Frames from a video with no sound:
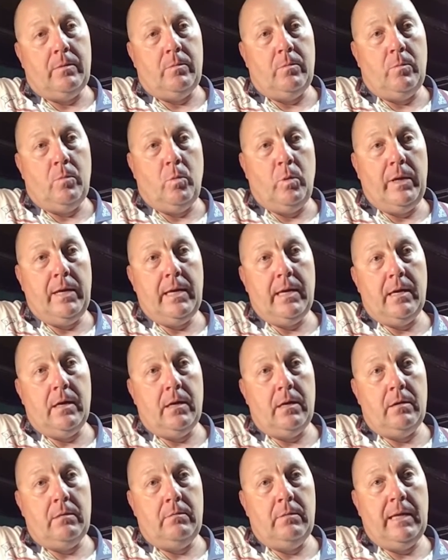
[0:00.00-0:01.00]
we
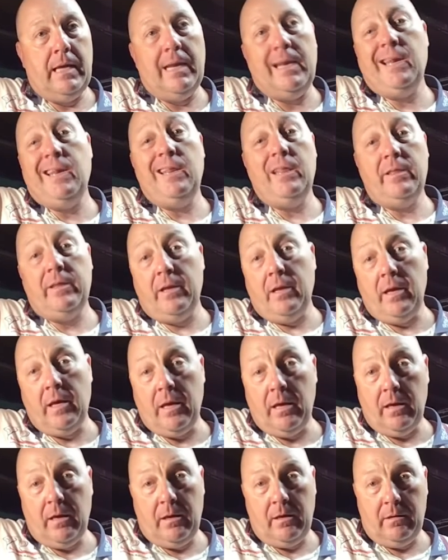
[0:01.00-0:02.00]
can't get anything
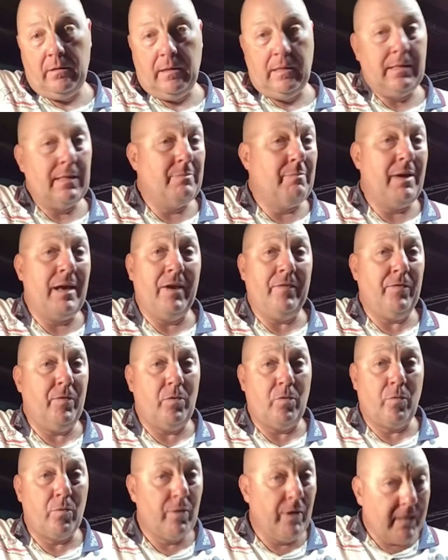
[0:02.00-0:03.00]
here. It doesn't matter if you're
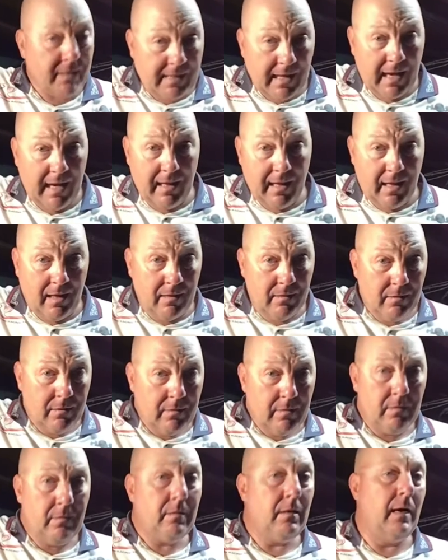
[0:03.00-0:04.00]
a retailer,
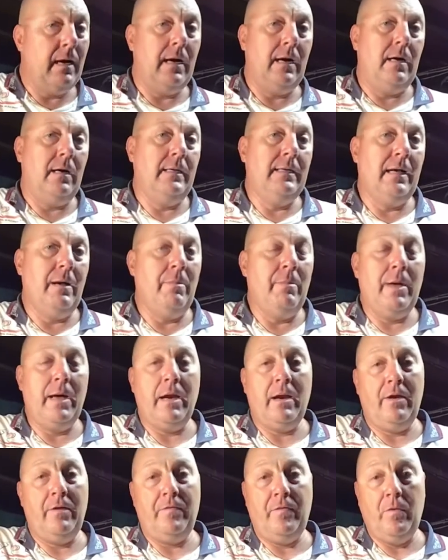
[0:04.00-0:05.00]
it doesn't matter
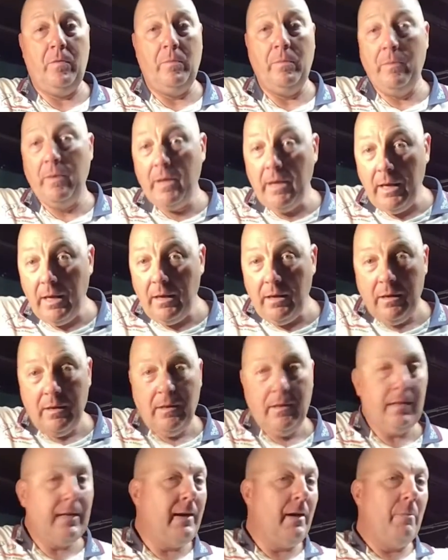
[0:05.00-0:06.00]
if you're me,
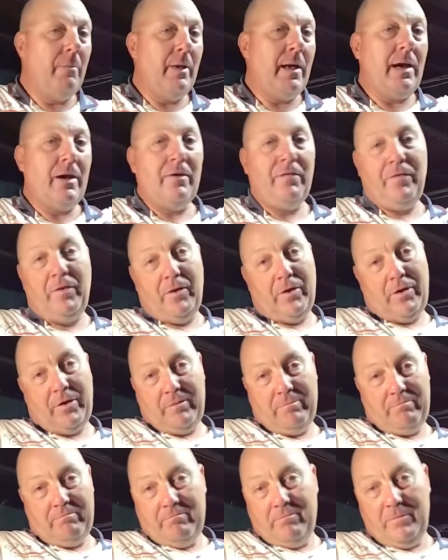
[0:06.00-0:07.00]
it doesn't matter if you're
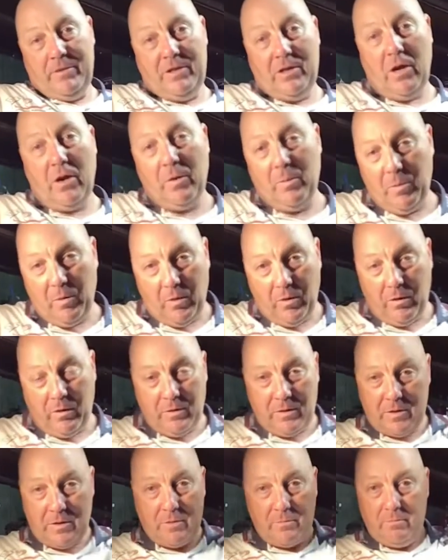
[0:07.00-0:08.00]
Joe
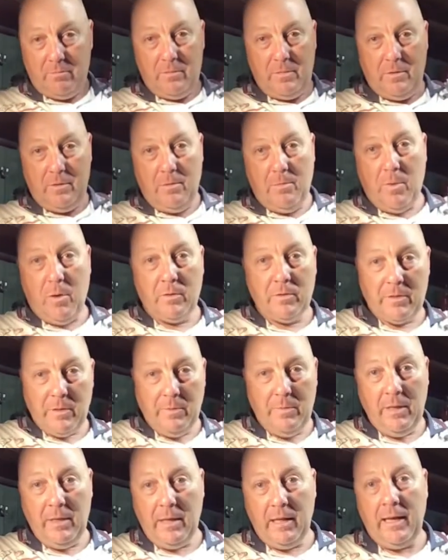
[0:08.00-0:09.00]
Boggs, the
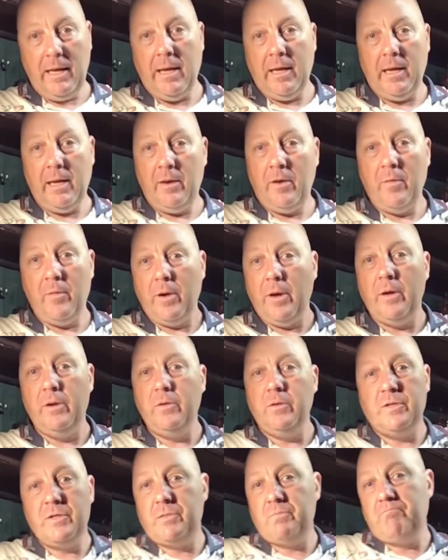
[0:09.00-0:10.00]
multi-millionaire who
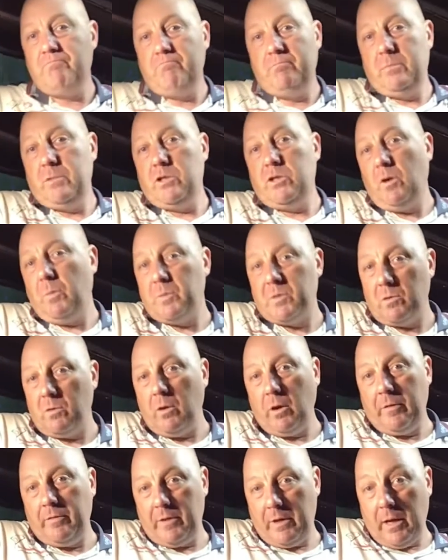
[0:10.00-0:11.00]
owns shops all
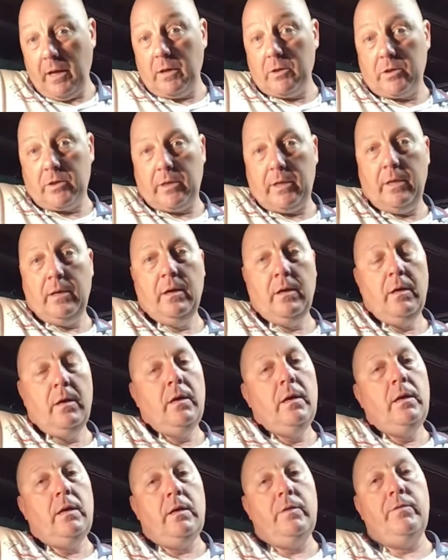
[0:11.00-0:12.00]
over the country.
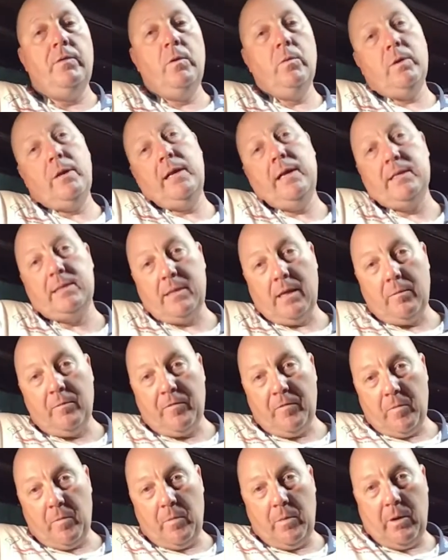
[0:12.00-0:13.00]
If you want to get something
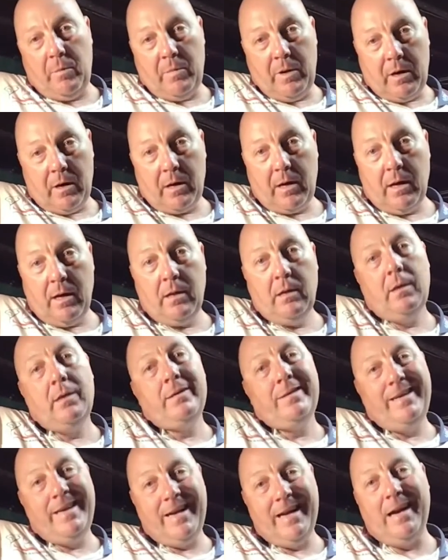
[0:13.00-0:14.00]
from America,
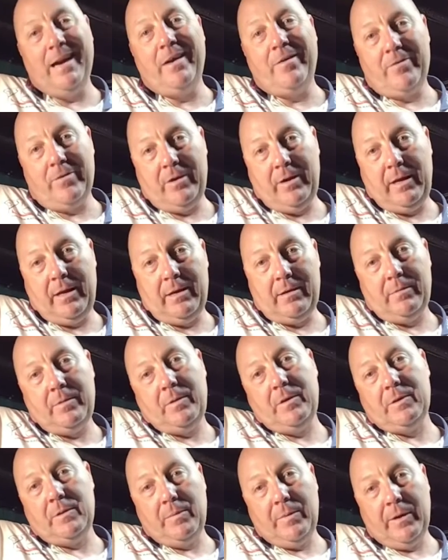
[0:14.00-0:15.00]
you can't right now,
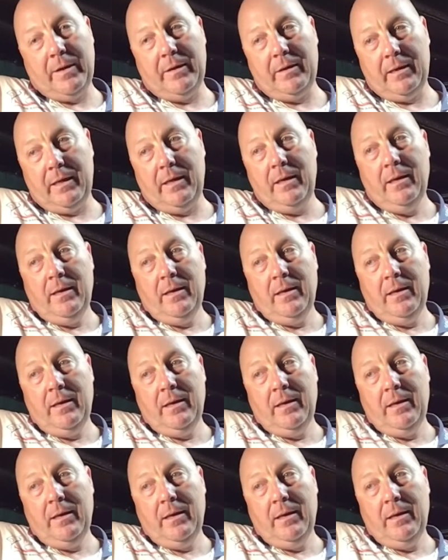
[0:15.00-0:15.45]
because apparently